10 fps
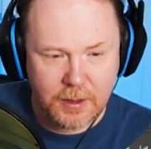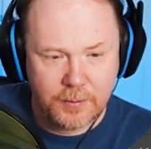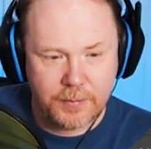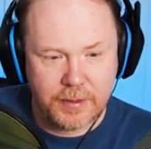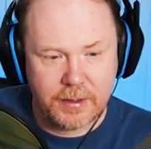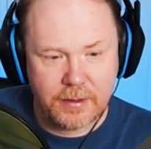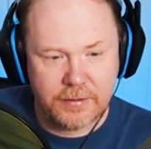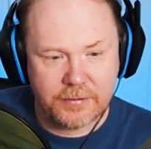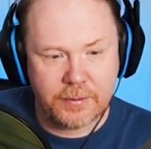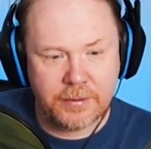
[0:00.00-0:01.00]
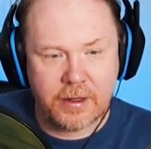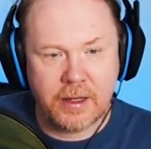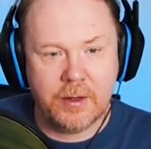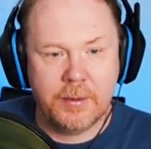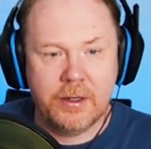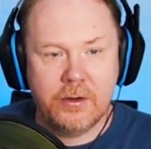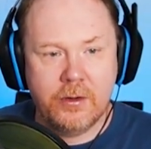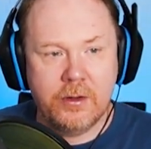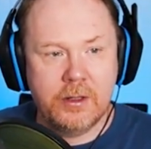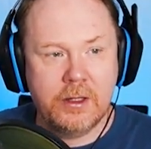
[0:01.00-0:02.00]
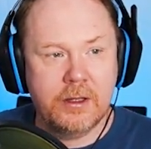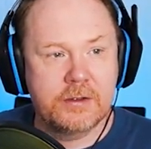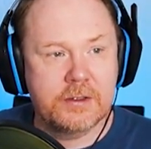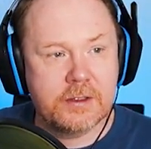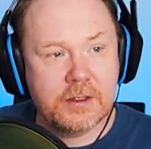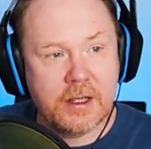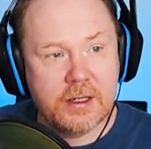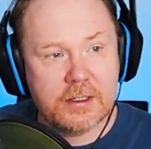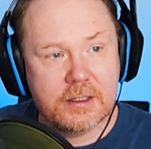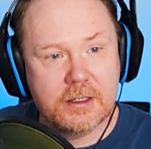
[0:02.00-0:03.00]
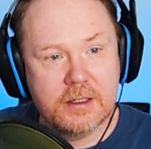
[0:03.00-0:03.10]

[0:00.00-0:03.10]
But this one that I animated earlier tonight,